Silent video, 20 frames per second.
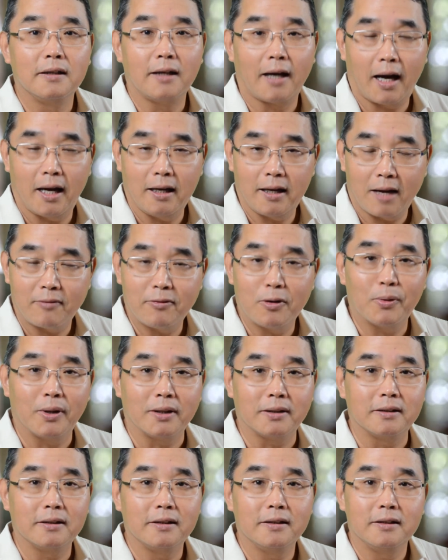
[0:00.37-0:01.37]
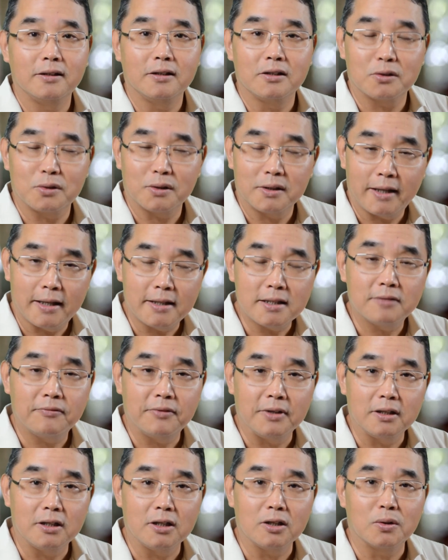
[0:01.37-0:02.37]
Hi everyone, today's
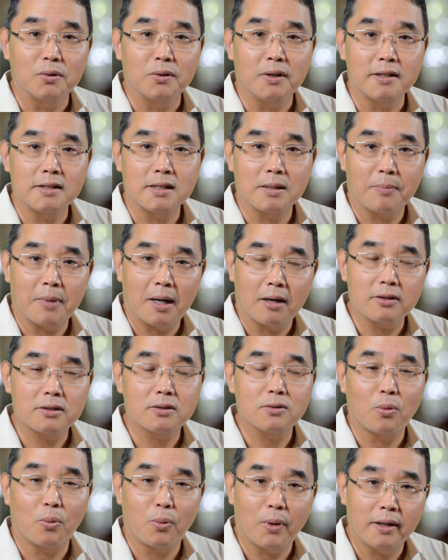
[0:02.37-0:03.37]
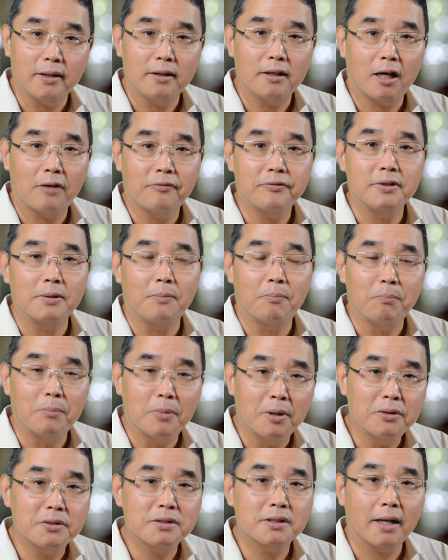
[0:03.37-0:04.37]
video is about one of the
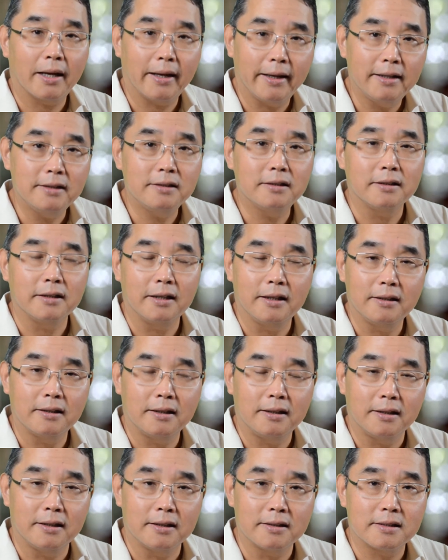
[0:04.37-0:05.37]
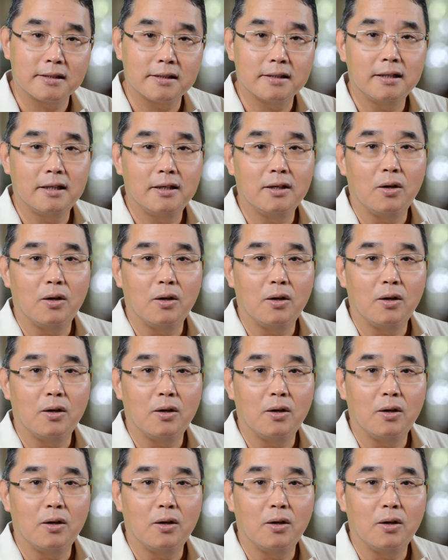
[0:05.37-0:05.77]
most hated in the list